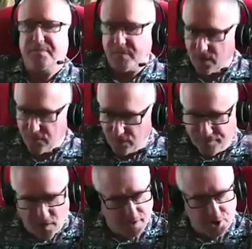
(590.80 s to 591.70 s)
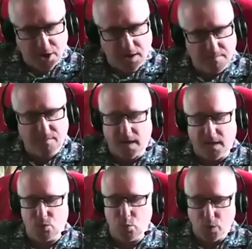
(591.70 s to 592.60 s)
In furniture, that
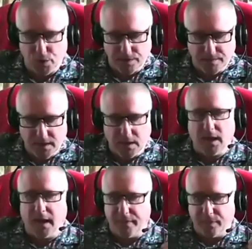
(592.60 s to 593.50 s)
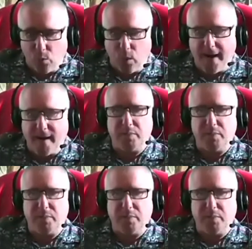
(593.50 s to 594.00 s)
is wood. In the web,